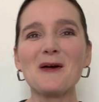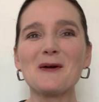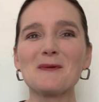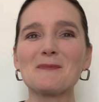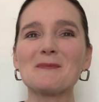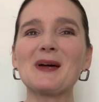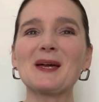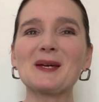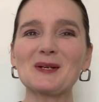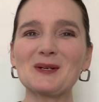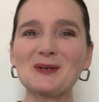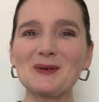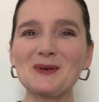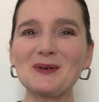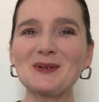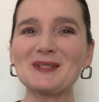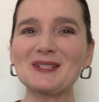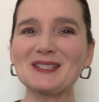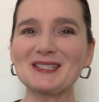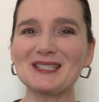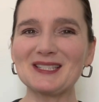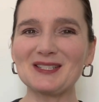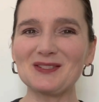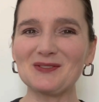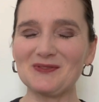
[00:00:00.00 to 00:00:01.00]
My goal
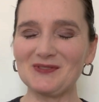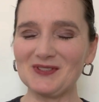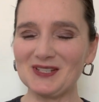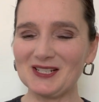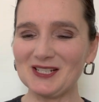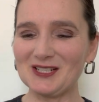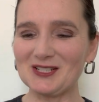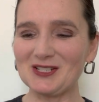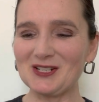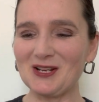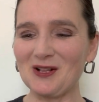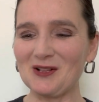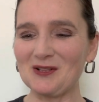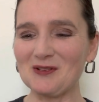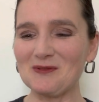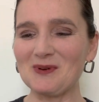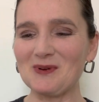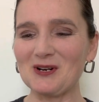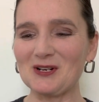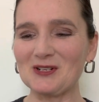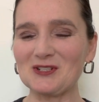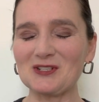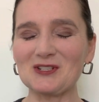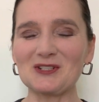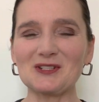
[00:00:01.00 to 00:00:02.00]
is to finish all the
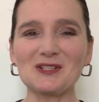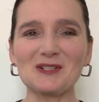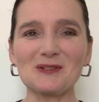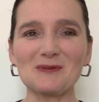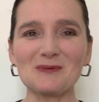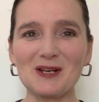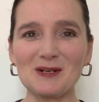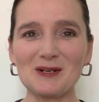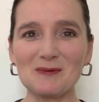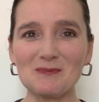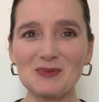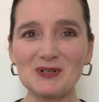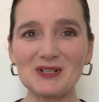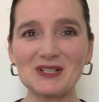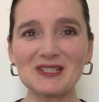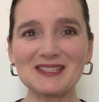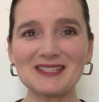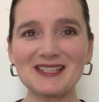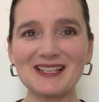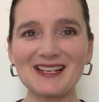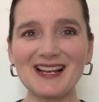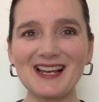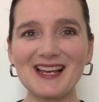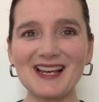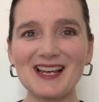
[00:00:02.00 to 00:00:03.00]
partially read books
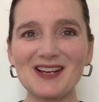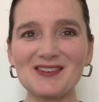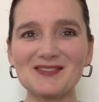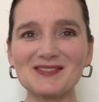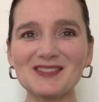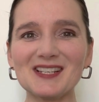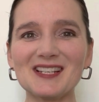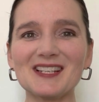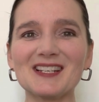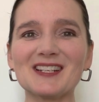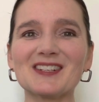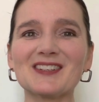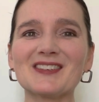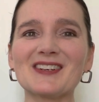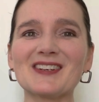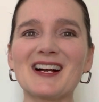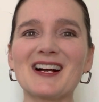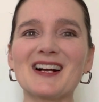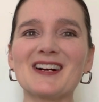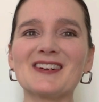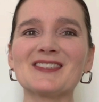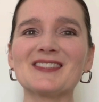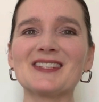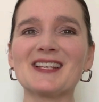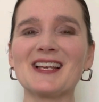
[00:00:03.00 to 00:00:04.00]
that I have laying
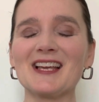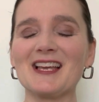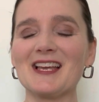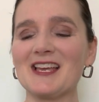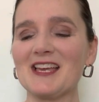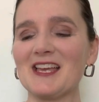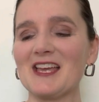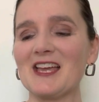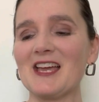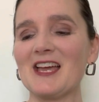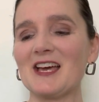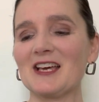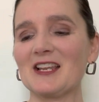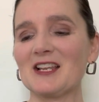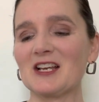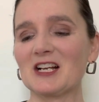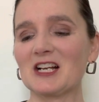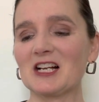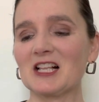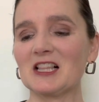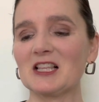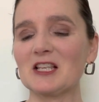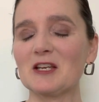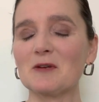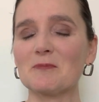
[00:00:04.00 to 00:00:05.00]
around at a
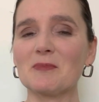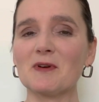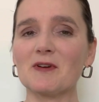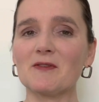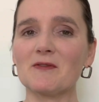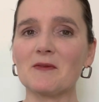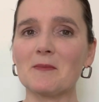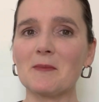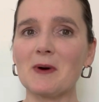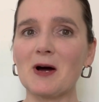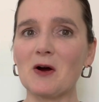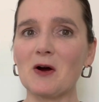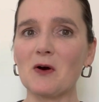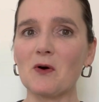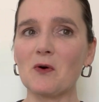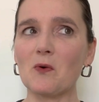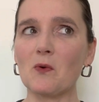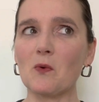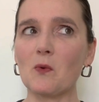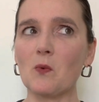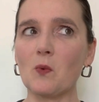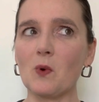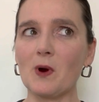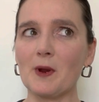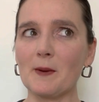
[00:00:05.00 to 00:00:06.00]
clip of about
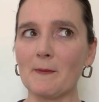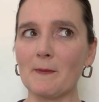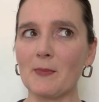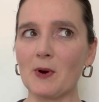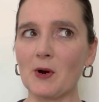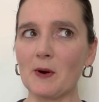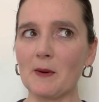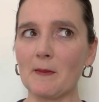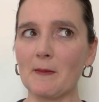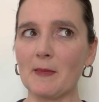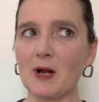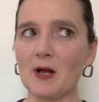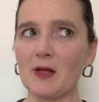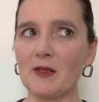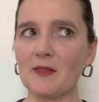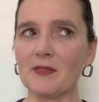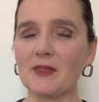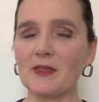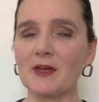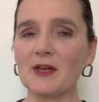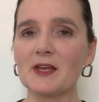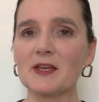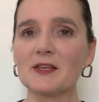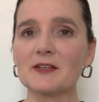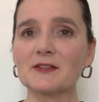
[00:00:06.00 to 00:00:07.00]
1 per month.
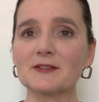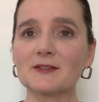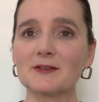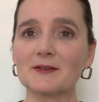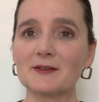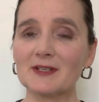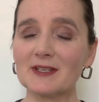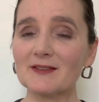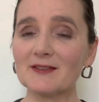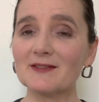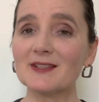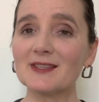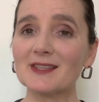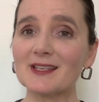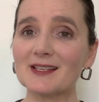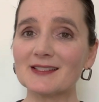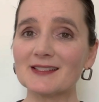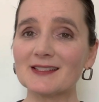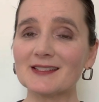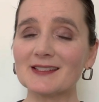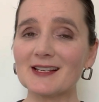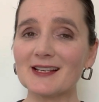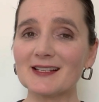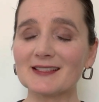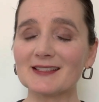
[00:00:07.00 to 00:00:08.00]
So given that
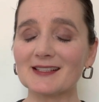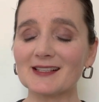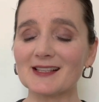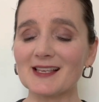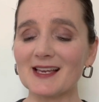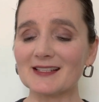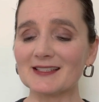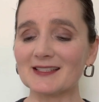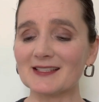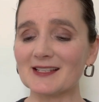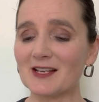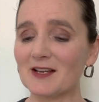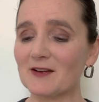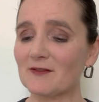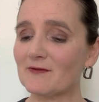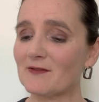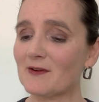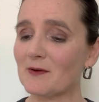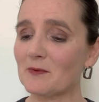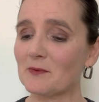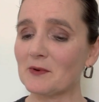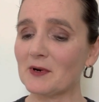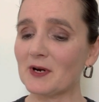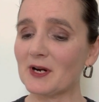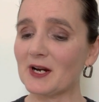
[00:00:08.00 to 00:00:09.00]
today's the last day of
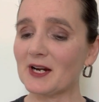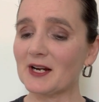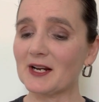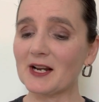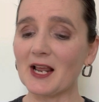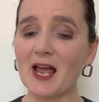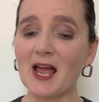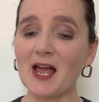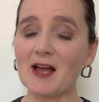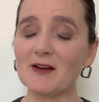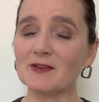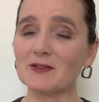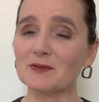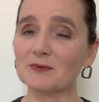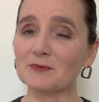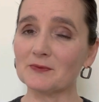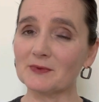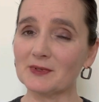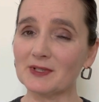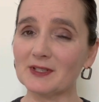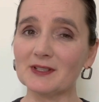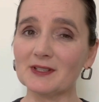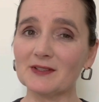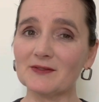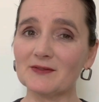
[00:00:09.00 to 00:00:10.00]
February and I haven't
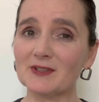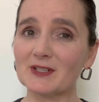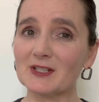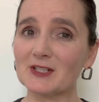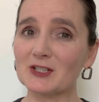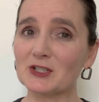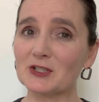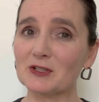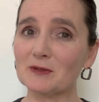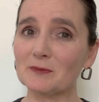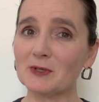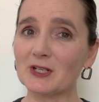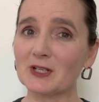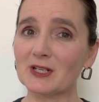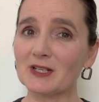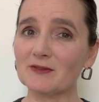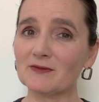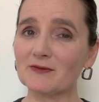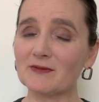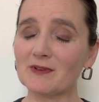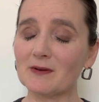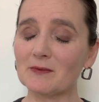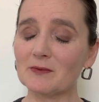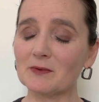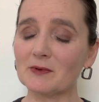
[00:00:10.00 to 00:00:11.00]
really finished a book in
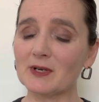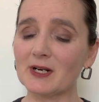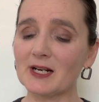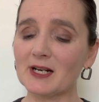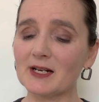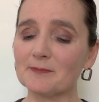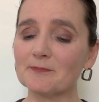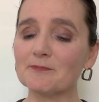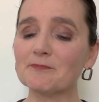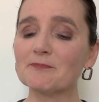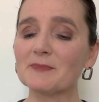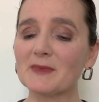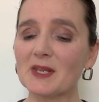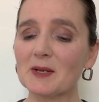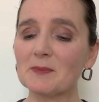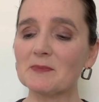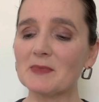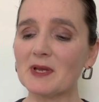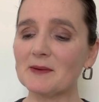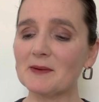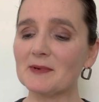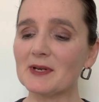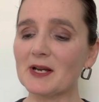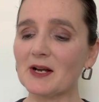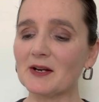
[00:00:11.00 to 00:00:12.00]
February,
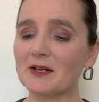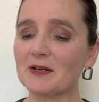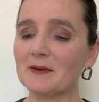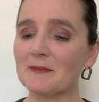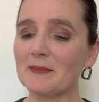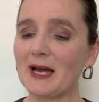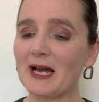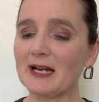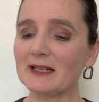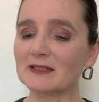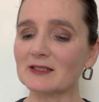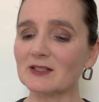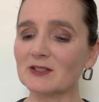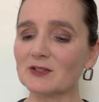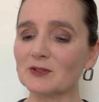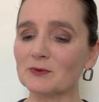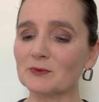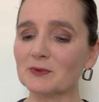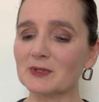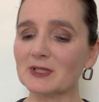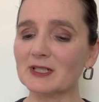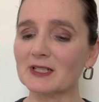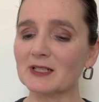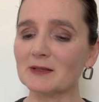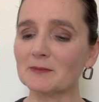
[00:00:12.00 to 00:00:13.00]
maybe I'll get back to
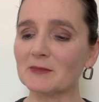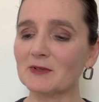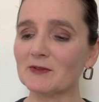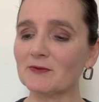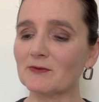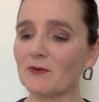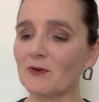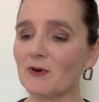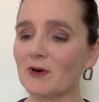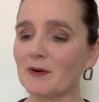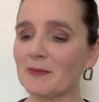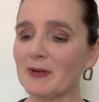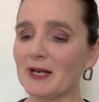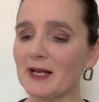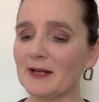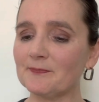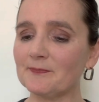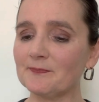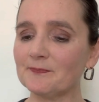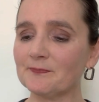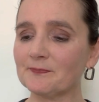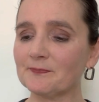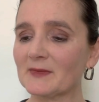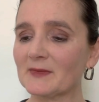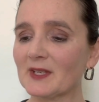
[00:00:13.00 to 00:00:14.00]
reading before bed.
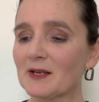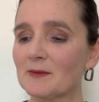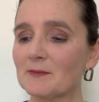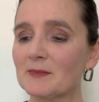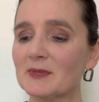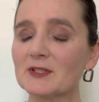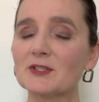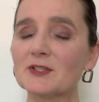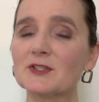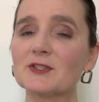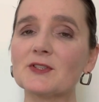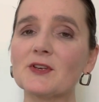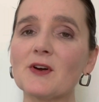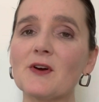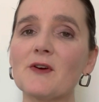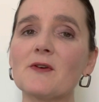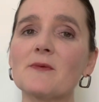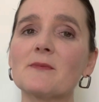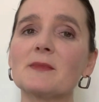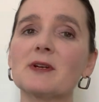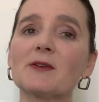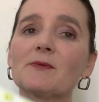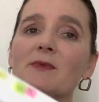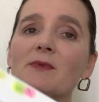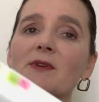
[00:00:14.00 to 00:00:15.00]
But so
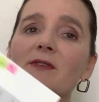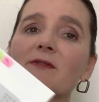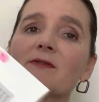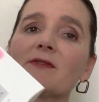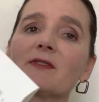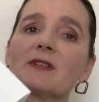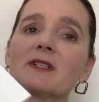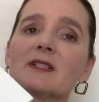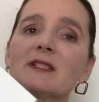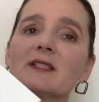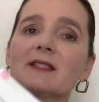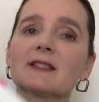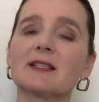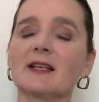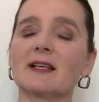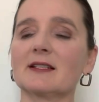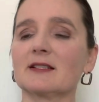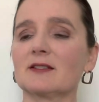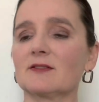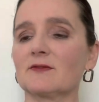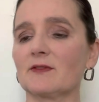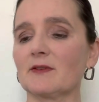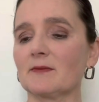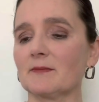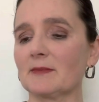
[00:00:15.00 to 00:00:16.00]
many wonderful
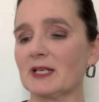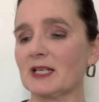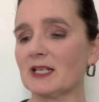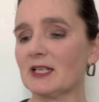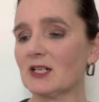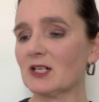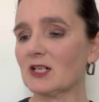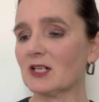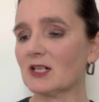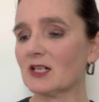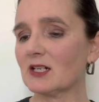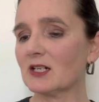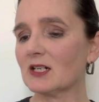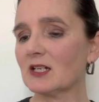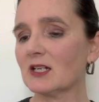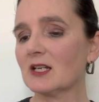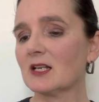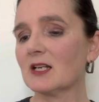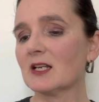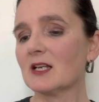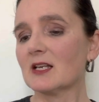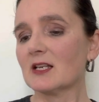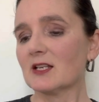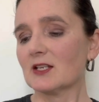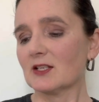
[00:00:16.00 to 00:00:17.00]
insights from here.
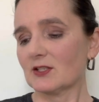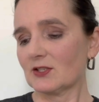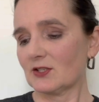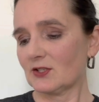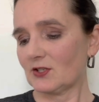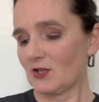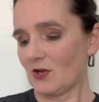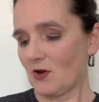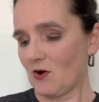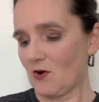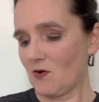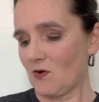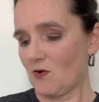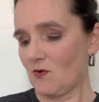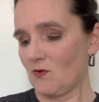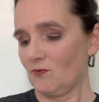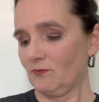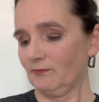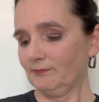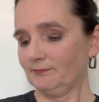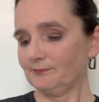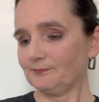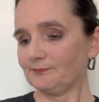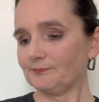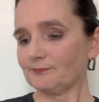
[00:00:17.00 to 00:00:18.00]

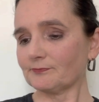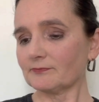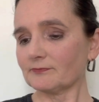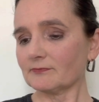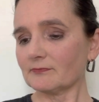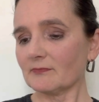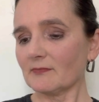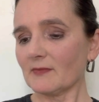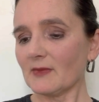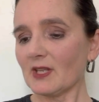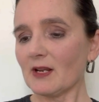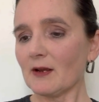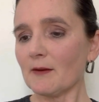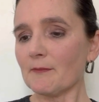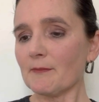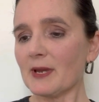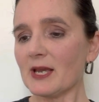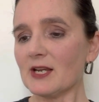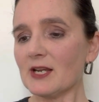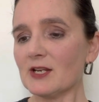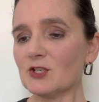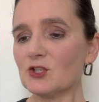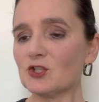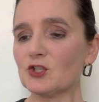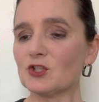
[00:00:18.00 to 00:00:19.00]
So
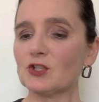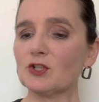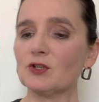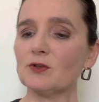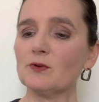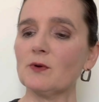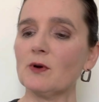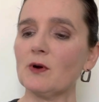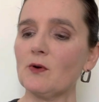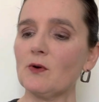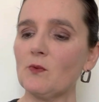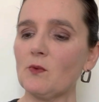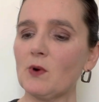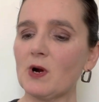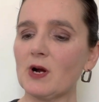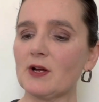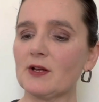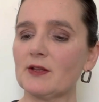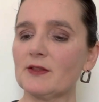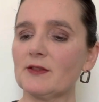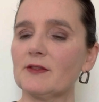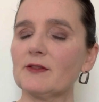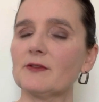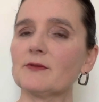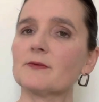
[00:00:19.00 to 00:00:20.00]
page
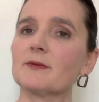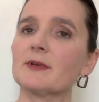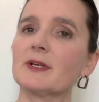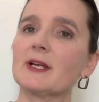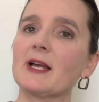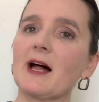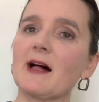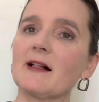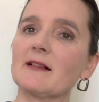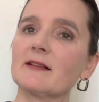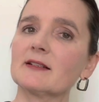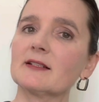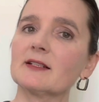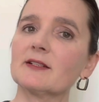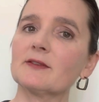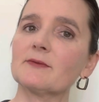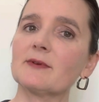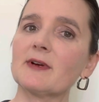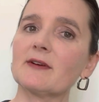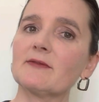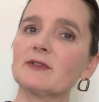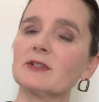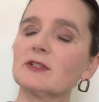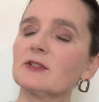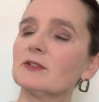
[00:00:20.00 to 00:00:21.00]
201, The Reality
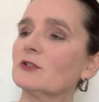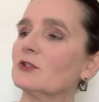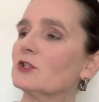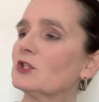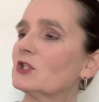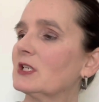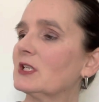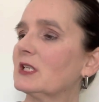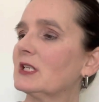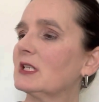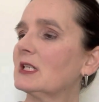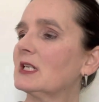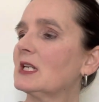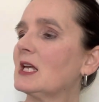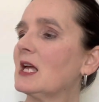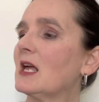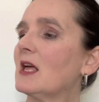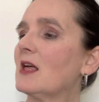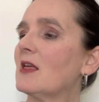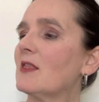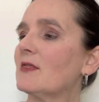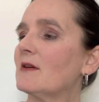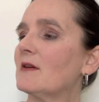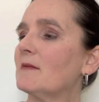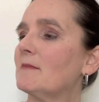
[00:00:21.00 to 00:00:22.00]
Revolution,
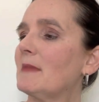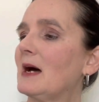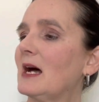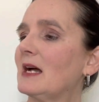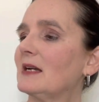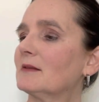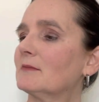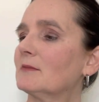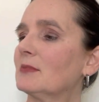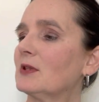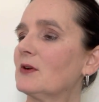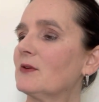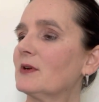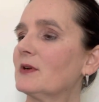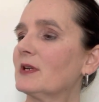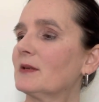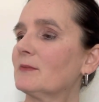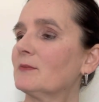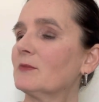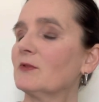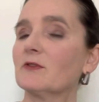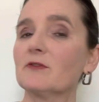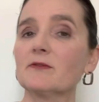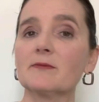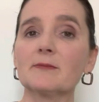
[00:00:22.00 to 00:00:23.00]
The Mind-Blowing
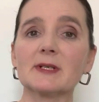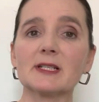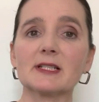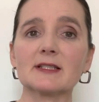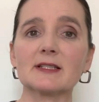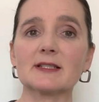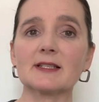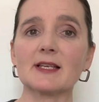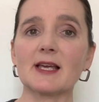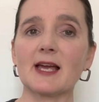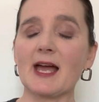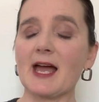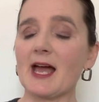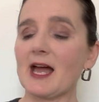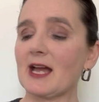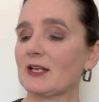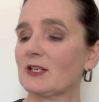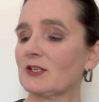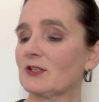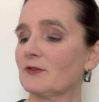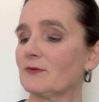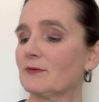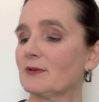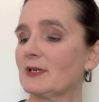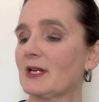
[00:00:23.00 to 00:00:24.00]
Movement to
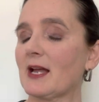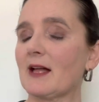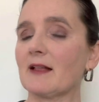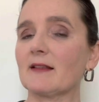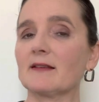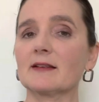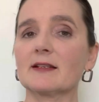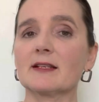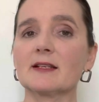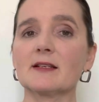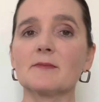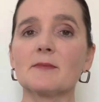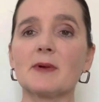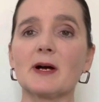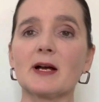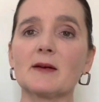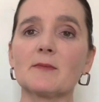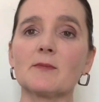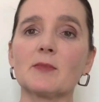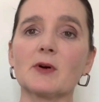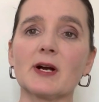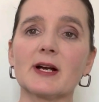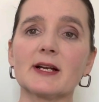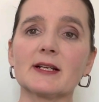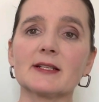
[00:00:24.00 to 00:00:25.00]
Hack Your Reality by
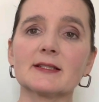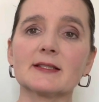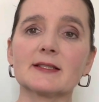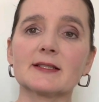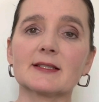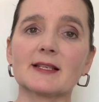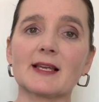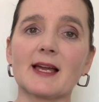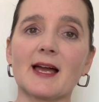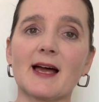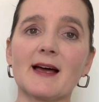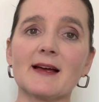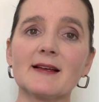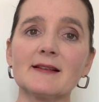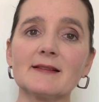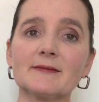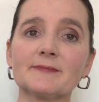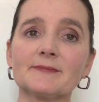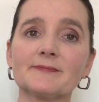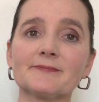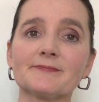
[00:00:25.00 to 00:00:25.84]
Brian Scott.